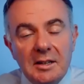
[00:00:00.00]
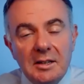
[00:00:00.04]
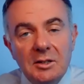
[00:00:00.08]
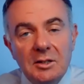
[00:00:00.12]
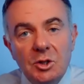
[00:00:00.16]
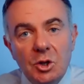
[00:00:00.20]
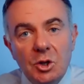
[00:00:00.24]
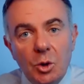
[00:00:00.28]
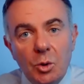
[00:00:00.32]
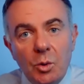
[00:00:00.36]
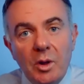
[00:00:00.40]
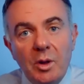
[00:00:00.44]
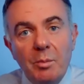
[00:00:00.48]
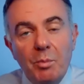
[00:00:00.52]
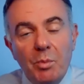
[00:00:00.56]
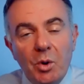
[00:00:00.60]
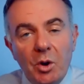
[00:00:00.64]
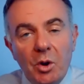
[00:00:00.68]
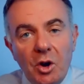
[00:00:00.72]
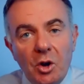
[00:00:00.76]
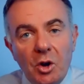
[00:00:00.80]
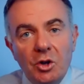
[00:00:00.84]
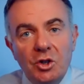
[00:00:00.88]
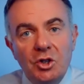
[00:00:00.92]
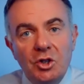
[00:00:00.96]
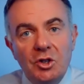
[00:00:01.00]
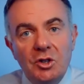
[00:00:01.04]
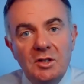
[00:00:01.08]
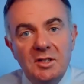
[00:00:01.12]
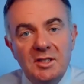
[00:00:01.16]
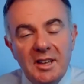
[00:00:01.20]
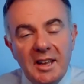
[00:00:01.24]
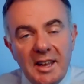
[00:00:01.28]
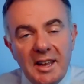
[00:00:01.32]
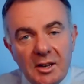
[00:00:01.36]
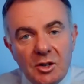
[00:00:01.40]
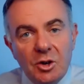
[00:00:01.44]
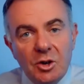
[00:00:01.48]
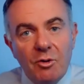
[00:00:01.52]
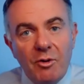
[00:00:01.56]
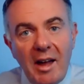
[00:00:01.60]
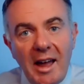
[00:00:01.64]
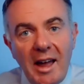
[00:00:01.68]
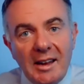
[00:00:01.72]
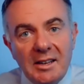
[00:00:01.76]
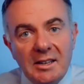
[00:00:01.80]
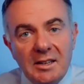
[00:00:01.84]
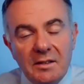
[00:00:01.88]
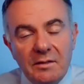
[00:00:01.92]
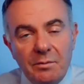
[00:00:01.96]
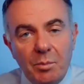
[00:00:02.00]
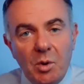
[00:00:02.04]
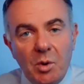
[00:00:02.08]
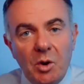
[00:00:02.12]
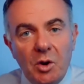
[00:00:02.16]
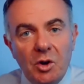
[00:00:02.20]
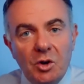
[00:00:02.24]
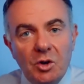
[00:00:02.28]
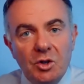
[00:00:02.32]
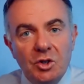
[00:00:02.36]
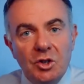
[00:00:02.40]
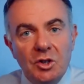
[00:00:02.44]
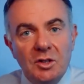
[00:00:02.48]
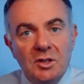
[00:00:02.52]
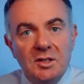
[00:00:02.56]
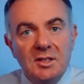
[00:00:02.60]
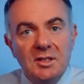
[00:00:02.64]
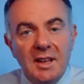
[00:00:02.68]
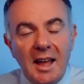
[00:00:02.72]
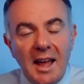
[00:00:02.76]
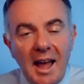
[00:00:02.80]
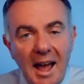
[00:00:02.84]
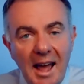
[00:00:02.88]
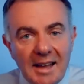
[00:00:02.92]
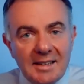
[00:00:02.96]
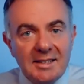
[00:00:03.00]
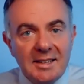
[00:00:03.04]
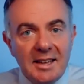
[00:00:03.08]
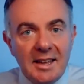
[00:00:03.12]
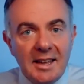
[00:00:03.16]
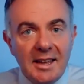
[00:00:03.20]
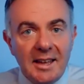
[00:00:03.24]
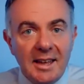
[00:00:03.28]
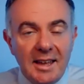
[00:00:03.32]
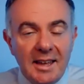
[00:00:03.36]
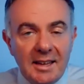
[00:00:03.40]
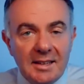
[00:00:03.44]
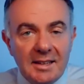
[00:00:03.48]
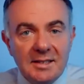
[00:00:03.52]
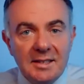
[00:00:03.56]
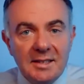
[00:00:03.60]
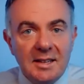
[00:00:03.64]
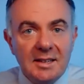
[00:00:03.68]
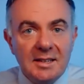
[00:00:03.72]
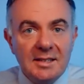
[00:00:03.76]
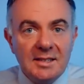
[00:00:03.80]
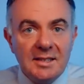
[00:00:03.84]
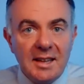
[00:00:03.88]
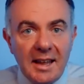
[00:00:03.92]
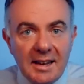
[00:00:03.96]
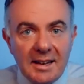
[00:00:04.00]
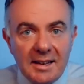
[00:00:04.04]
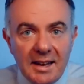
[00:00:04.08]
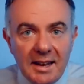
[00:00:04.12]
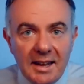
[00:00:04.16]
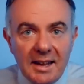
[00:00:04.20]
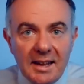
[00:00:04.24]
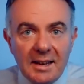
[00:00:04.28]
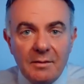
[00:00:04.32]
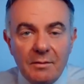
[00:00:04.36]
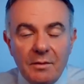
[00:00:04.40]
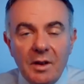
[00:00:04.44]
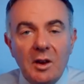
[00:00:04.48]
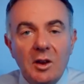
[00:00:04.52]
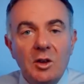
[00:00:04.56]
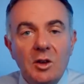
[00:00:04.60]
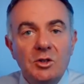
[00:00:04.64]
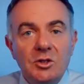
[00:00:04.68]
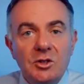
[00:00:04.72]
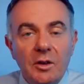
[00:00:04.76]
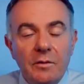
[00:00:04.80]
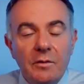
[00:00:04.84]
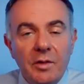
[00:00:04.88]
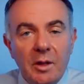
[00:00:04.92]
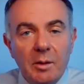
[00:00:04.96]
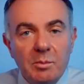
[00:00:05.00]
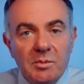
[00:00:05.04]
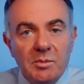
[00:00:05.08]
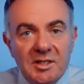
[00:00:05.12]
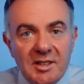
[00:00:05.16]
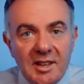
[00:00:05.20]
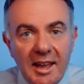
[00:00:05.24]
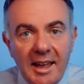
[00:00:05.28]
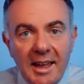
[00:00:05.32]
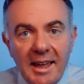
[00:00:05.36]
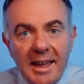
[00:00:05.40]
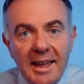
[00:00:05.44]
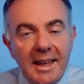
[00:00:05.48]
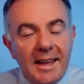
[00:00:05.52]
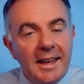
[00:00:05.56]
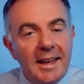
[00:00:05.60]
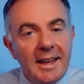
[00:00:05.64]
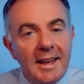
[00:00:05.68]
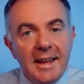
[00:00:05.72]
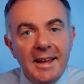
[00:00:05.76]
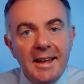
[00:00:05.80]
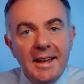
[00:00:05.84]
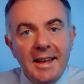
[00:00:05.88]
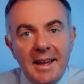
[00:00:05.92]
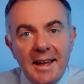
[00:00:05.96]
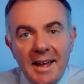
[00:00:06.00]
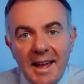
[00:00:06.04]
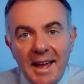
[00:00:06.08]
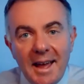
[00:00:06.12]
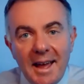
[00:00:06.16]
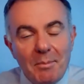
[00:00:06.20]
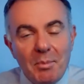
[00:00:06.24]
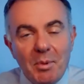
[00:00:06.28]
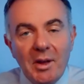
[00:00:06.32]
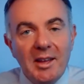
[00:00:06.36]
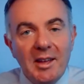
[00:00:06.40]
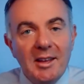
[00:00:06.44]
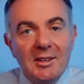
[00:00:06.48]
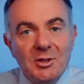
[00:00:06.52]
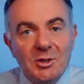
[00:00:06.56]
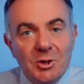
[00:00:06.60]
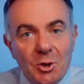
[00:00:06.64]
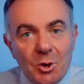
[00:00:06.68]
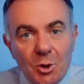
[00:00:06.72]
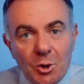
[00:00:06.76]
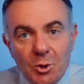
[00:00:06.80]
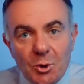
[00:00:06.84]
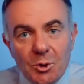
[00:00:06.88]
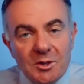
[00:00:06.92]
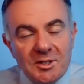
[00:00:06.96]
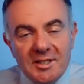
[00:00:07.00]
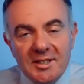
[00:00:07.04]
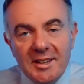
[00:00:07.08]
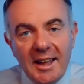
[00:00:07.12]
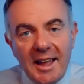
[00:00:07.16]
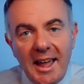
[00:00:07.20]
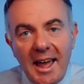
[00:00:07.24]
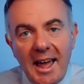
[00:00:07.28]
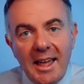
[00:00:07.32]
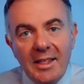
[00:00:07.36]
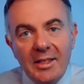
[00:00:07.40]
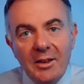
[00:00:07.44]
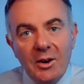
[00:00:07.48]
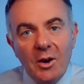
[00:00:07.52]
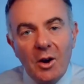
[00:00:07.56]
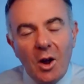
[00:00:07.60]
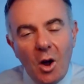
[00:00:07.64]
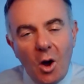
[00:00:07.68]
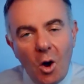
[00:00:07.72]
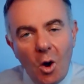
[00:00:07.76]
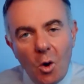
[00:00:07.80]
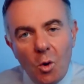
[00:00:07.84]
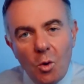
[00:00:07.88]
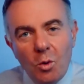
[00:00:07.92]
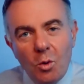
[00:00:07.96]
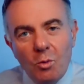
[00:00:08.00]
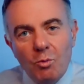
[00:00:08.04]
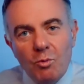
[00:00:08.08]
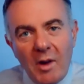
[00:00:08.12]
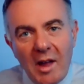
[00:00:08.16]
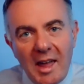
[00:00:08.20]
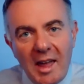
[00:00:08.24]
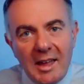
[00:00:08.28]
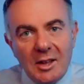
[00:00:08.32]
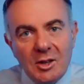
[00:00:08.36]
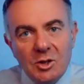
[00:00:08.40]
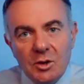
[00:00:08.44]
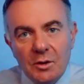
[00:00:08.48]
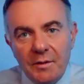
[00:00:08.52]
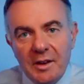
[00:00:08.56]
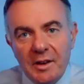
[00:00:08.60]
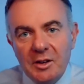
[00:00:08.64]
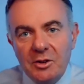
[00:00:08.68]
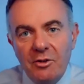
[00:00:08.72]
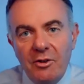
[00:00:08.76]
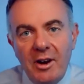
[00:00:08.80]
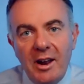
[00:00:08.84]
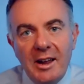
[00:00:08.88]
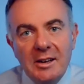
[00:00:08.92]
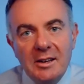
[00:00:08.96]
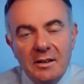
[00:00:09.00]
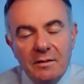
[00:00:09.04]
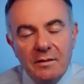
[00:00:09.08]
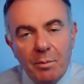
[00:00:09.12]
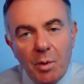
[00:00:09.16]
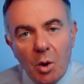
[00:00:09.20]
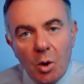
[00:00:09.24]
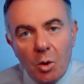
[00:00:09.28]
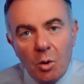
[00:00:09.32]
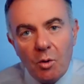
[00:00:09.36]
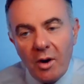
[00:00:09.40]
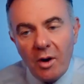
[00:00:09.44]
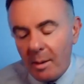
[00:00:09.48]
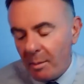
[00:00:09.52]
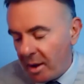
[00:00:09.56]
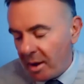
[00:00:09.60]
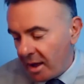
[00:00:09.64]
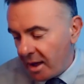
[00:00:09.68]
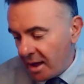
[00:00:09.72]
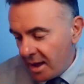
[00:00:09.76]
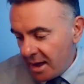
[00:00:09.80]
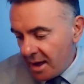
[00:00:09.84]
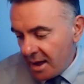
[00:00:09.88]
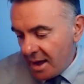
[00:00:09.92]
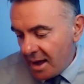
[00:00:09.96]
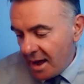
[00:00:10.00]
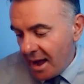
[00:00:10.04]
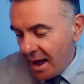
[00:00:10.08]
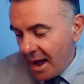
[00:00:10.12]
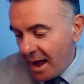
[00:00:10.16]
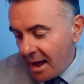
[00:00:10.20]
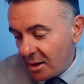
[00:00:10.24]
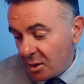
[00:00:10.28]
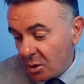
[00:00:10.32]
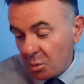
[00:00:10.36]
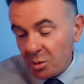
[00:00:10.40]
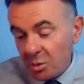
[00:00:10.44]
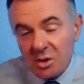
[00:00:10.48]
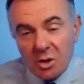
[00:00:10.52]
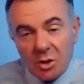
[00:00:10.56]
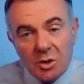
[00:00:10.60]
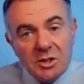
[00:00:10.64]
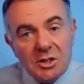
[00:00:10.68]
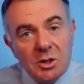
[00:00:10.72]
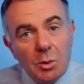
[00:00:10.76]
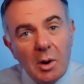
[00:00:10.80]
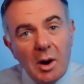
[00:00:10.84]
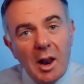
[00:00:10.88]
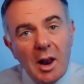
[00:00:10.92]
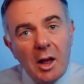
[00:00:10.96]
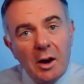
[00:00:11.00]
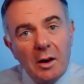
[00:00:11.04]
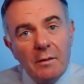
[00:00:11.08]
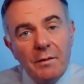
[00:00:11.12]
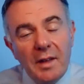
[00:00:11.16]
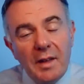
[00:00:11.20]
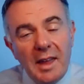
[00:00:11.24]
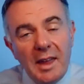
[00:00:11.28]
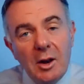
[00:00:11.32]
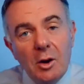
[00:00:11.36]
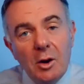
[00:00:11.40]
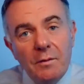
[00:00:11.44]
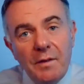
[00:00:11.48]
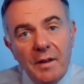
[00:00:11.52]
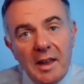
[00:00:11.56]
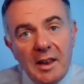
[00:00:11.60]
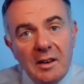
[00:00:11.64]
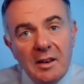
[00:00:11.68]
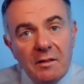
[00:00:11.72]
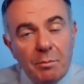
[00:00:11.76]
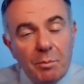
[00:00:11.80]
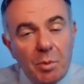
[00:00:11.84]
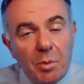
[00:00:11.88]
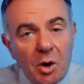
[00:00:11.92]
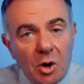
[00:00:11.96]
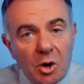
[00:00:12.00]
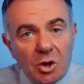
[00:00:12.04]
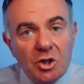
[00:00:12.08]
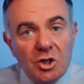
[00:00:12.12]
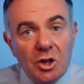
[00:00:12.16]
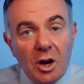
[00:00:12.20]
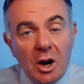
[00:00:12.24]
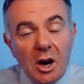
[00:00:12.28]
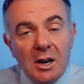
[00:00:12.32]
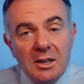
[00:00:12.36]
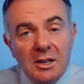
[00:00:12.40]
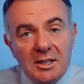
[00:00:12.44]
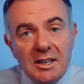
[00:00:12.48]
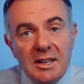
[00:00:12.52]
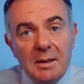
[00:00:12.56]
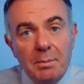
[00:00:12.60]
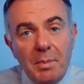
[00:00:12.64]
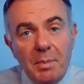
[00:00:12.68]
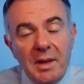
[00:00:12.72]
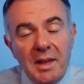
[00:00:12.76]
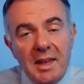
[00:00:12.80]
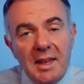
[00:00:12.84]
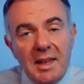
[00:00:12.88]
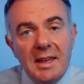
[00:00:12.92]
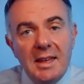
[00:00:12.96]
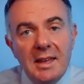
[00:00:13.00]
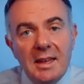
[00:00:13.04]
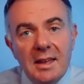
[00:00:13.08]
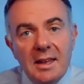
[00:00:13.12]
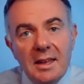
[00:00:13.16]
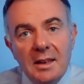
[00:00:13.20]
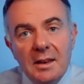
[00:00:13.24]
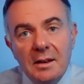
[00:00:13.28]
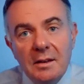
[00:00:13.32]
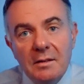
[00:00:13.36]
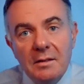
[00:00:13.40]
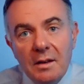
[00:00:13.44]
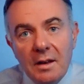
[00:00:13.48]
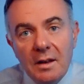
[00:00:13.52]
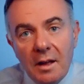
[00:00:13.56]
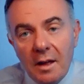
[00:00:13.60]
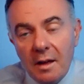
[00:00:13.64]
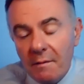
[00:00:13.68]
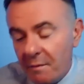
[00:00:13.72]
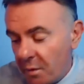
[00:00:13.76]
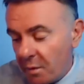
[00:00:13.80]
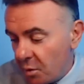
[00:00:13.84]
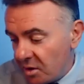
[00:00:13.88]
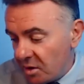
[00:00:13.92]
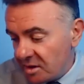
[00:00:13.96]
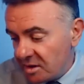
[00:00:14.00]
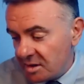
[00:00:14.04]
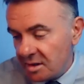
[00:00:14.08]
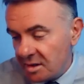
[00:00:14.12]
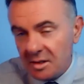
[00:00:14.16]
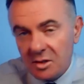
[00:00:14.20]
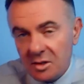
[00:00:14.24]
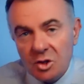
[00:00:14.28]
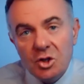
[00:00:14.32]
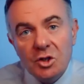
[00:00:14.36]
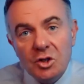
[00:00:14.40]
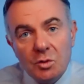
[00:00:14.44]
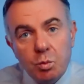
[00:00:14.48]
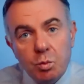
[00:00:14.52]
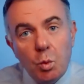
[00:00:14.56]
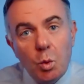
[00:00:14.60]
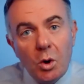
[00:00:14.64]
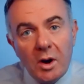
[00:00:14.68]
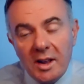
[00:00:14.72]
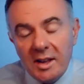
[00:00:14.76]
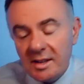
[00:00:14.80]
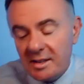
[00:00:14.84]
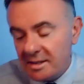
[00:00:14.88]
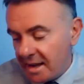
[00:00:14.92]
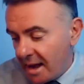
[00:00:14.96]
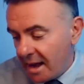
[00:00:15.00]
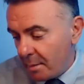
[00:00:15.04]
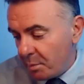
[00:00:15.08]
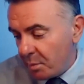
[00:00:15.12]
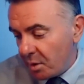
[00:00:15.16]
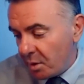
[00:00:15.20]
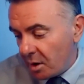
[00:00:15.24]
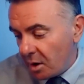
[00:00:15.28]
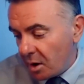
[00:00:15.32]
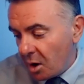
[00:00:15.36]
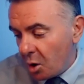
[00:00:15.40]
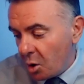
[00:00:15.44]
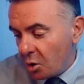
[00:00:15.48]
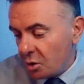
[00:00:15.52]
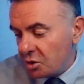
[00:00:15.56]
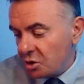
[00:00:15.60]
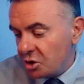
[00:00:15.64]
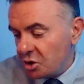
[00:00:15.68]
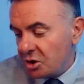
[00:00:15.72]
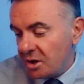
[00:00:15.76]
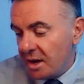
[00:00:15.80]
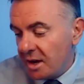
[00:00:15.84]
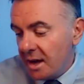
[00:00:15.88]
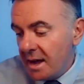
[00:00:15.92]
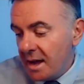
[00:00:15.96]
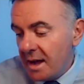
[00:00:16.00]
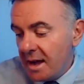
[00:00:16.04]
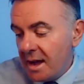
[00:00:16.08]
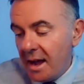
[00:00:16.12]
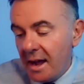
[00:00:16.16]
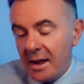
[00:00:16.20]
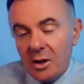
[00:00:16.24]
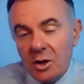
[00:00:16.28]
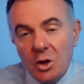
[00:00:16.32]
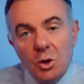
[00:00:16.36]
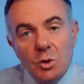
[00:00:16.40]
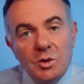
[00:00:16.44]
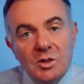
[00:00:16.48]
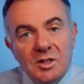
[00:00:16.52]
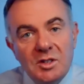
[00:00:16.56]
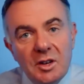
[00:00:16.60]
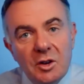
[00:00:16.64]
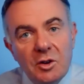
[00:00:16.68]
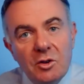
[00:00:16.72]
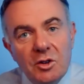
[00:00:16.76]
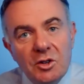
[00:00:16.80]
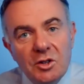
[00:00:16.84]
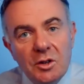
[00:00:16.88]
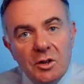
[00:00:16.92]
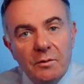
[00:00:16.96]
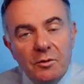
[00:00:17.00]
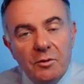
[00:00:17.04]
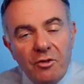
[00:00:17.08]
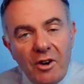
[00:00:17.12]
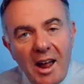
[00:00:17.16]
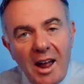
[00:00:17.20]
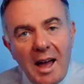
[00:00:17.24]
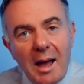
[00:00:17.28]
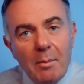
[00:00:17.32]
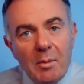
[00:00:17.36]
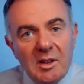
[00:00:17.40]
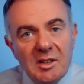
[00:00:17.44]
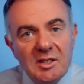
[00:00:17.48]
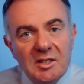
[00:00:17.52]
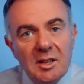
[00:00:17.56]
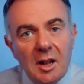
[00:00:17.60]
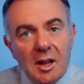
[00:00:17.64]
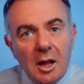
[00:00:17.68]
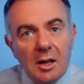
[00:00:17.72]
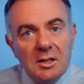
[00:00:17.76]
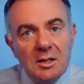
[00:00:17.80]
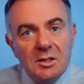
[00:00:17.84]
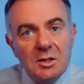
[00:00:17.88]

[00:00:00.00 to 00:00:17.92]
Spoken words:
doing productions, interactive productions, asking kids to send in videos of them singing, bringing schools together, a whole range of interactive programming. There was also a lot of innovative production. RTP, for instance, just one example, launched a new series of drama slots,